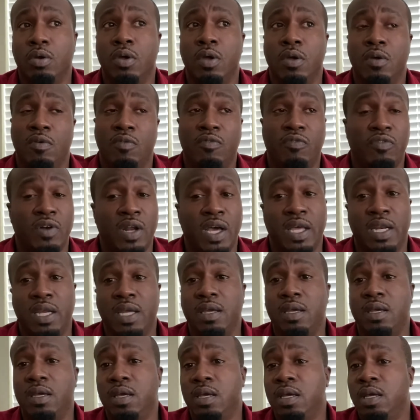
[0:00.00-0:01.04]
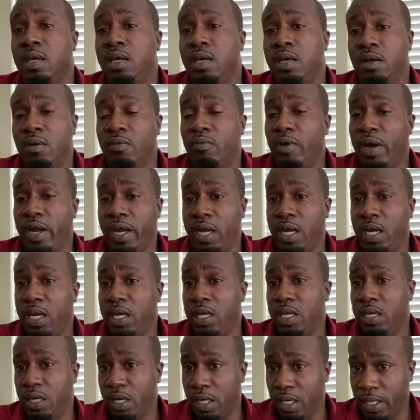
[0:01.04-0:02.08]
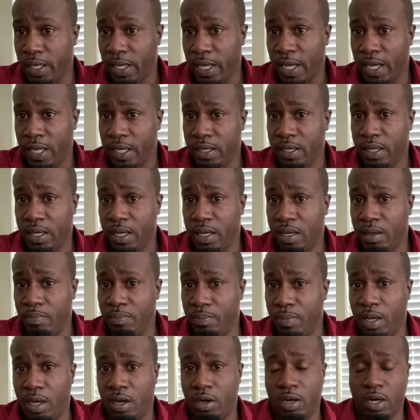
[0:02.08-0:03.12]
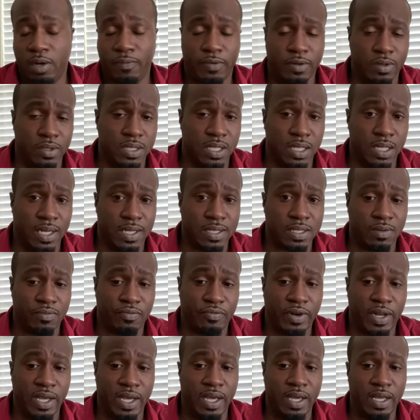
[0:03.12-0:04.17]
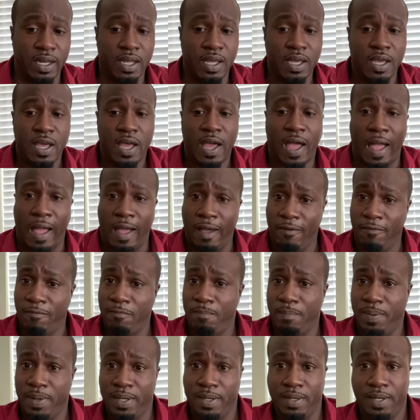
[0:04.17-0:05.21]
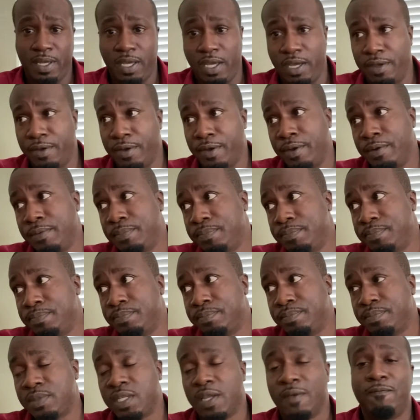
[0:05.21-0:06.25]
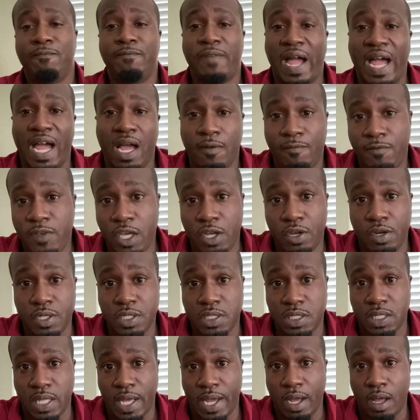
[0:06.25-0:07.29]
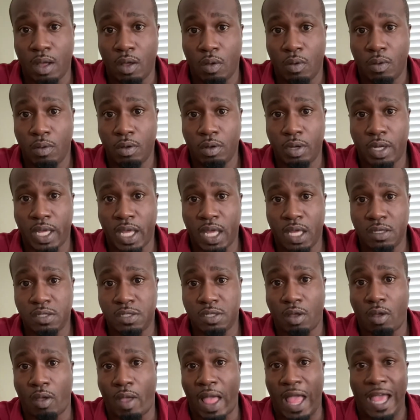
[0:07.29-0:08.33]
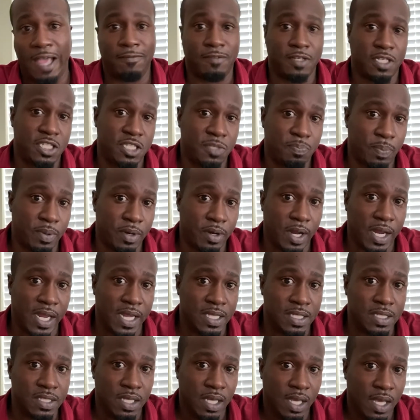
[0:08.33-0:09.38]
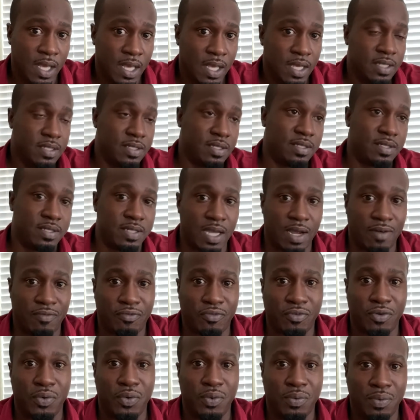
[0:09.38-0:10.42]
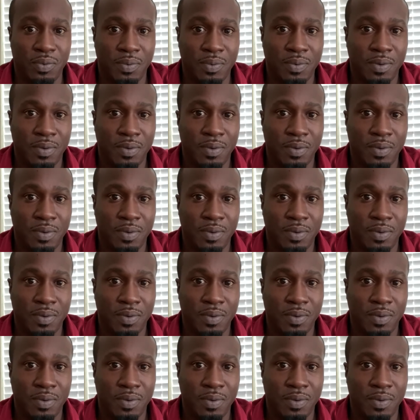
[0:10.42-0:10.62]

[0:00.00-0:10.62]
flooding, rain, and all of that. All of Houston doesn't flood. I've been here 5 years now, okay? So I've experienced several